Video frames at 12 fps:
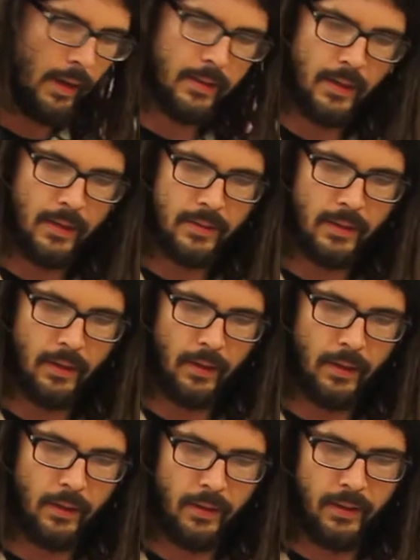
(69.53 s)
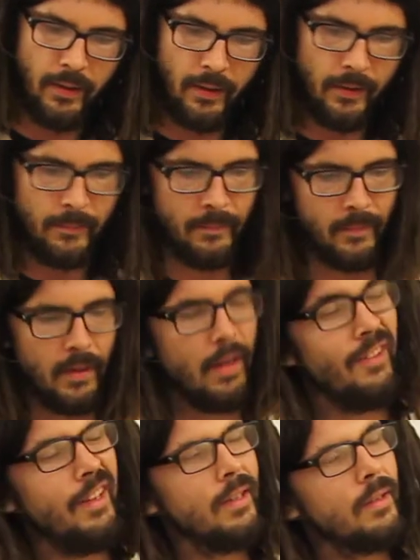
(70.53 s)
as a good kind of
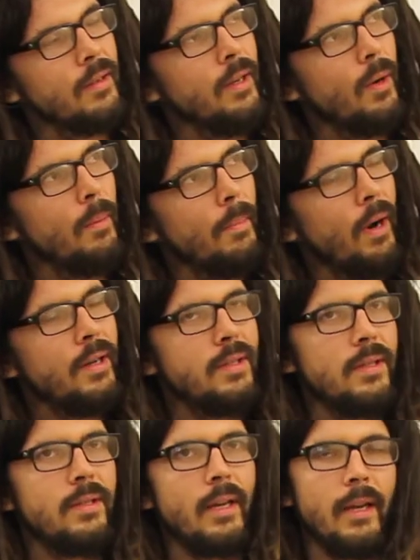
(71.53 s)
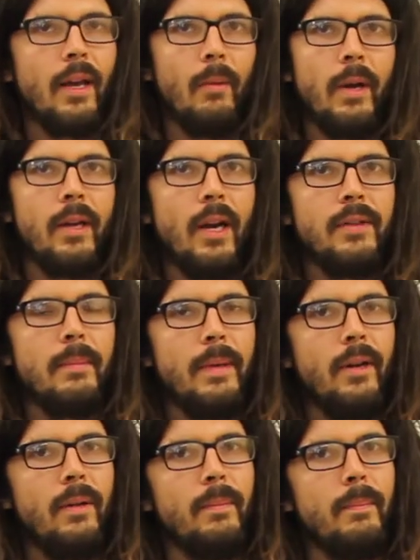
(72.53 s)
like Marxist, like want to cut the
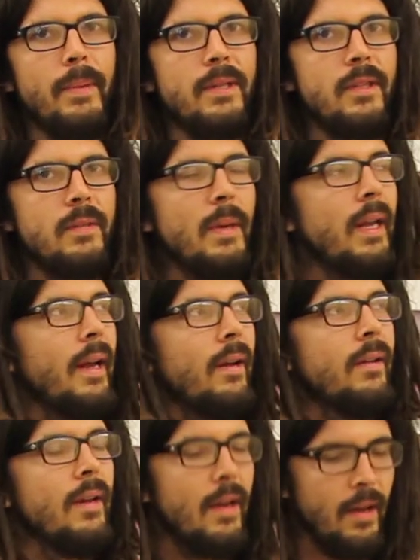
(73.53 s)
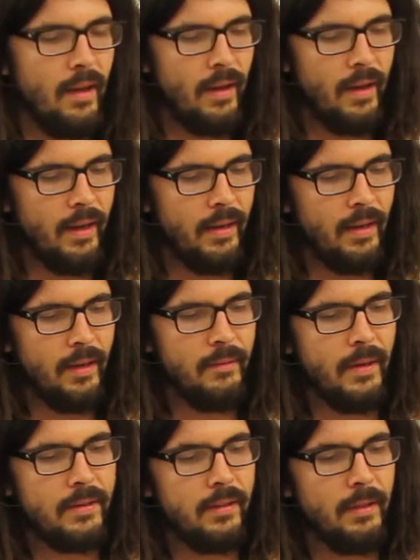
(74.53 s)
middle businessman out, I
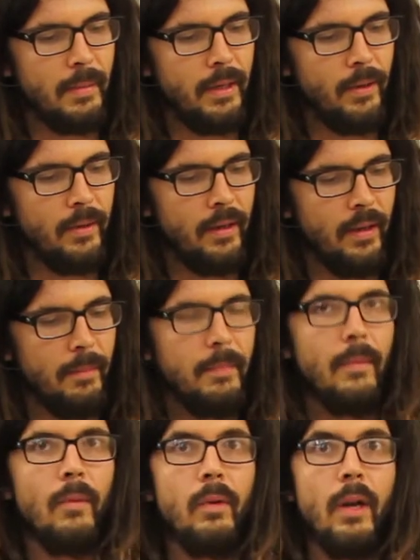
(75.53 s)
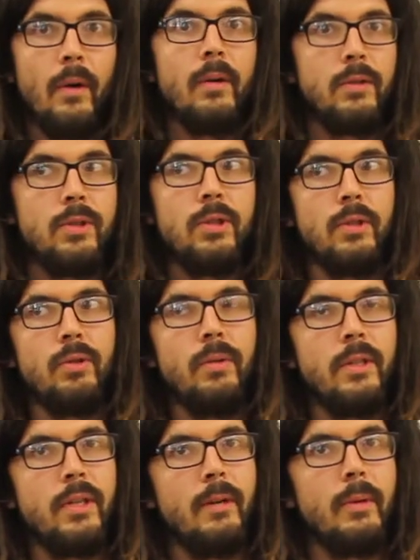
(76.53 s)
invested in my own truly
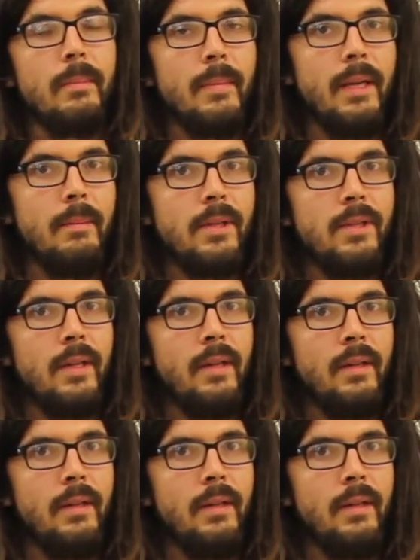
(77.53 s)
genuine meat machine.